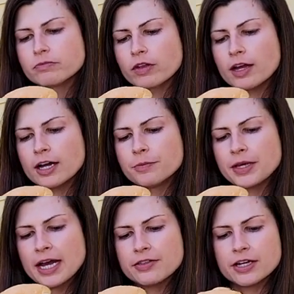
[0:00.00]
Um,
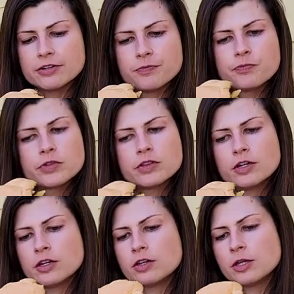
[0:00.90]
yeah, and then
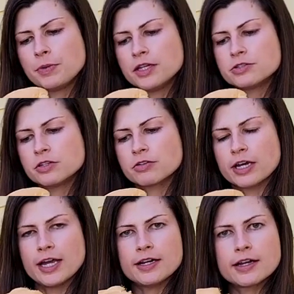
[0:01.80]
the, the beans are
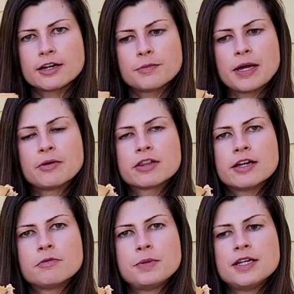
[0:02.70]
great. I got a bite with a lot
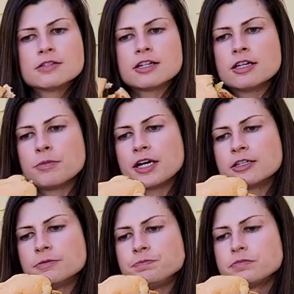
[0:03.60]
of beans on the
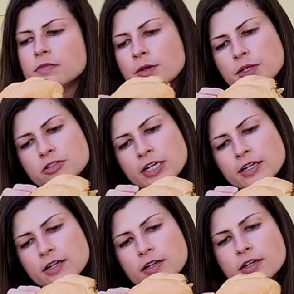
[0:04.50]
bottom. I try
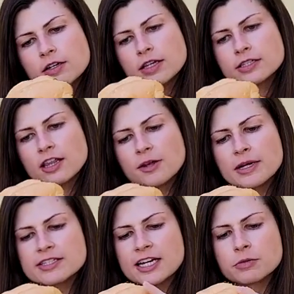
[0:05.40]
to, that's the thing
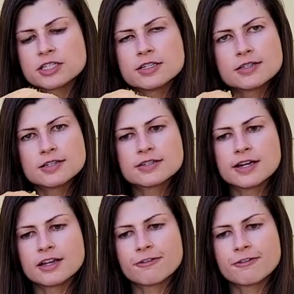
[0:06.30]
about sandwiches is uh, the